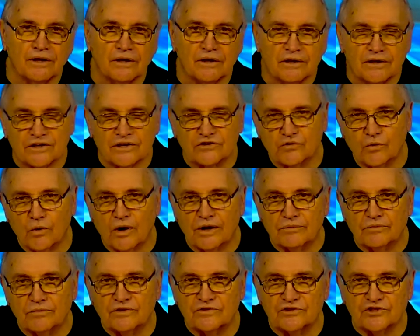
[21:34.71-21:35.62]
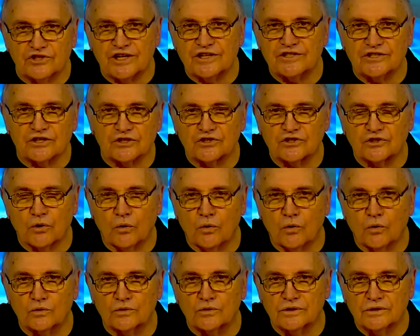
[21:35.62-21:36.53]
is what Jesus
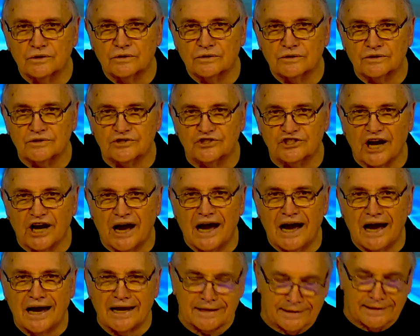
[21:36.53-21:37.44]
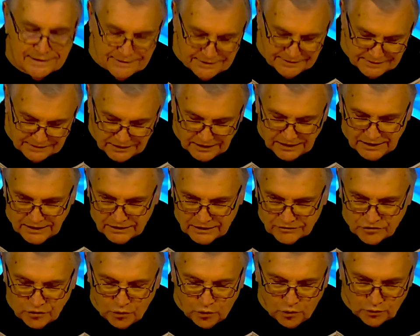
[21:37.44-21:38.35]
told John, uh,
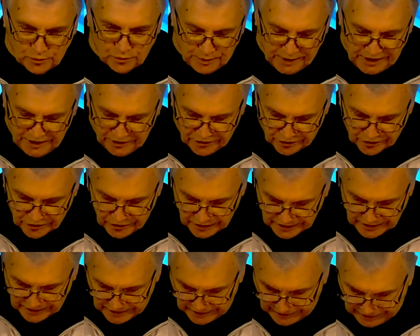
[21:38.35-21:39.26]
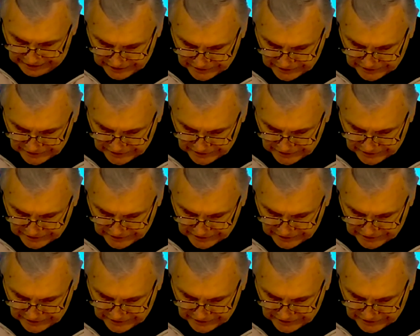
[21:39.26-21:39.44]
told Peter in